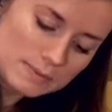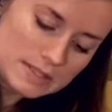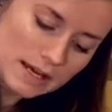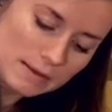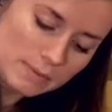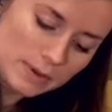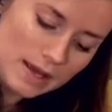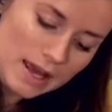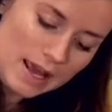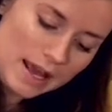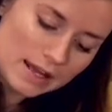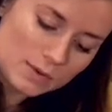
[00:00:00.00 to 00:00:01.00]
comes up
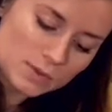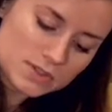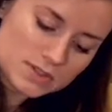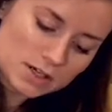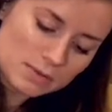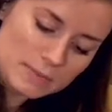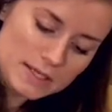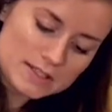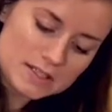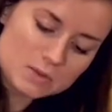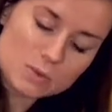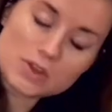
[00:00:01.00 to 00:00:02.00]
and it will start
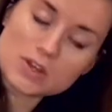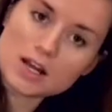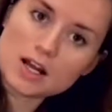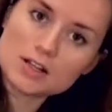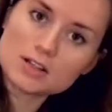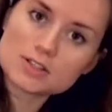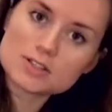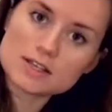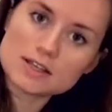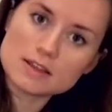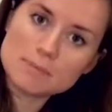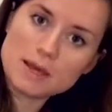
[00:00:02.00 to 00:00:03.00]
mixing with the colors
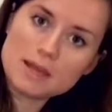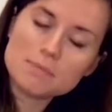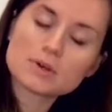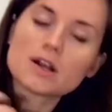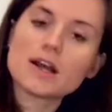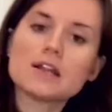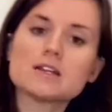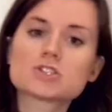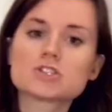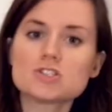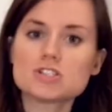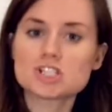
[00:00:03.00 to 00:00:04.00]
in the paper and it
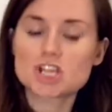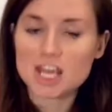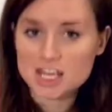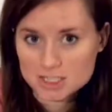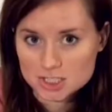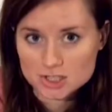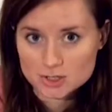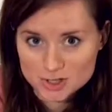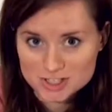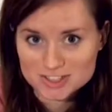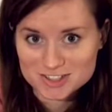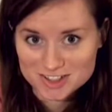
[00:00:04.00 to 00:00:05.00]
should change the
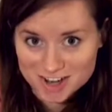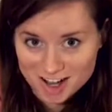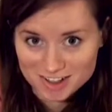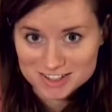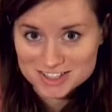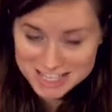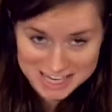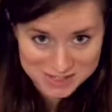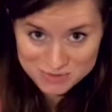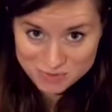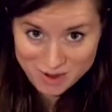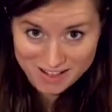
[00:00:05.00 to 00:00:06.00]
crystal colors
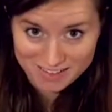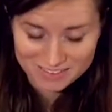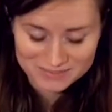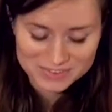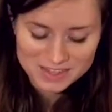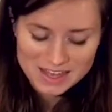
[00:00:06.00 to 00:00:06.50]
as well.